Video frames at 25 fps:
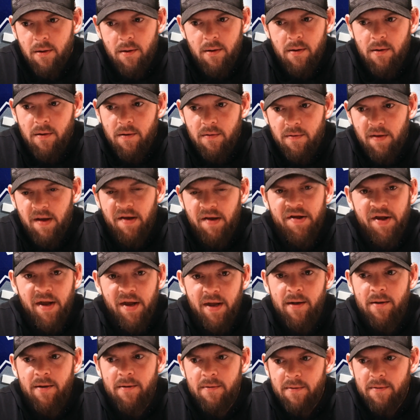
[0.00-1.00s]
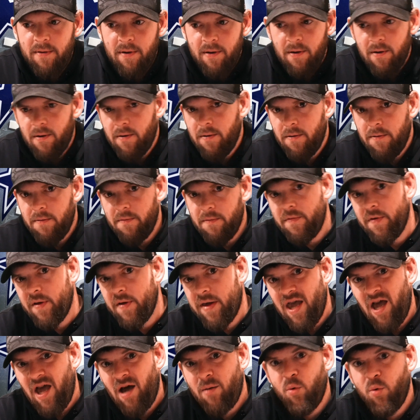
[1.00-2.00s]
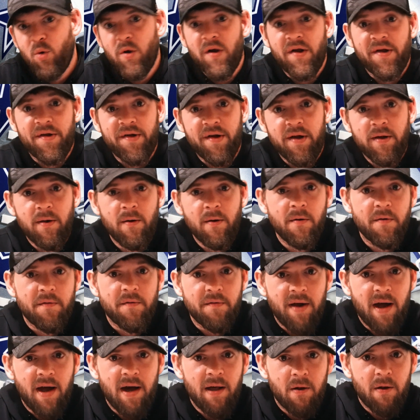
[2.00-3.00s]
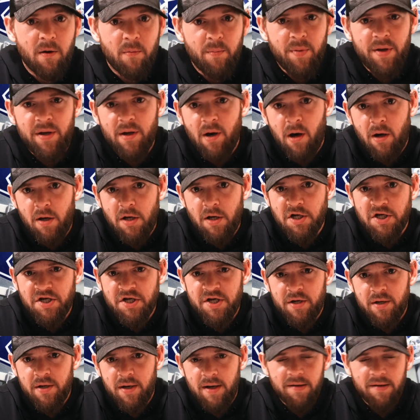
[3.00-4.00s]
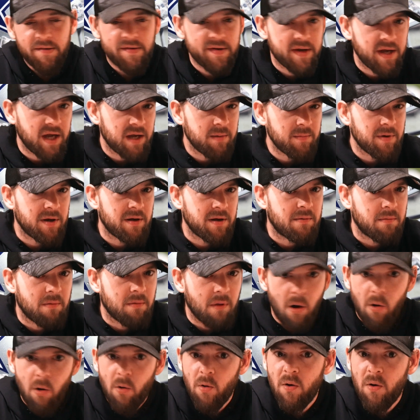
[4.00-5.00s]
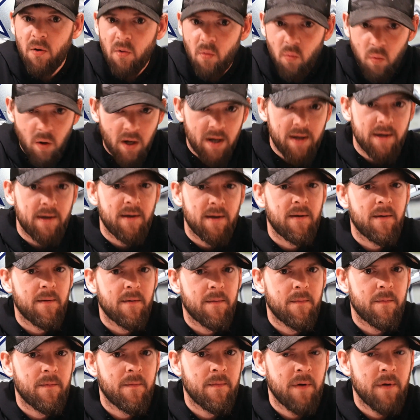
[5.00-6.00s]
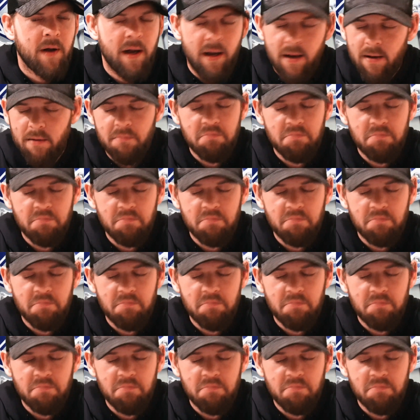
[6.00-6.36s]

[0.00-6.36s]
they say that the Cowboys center, Tyler Biotish, has came a long way, and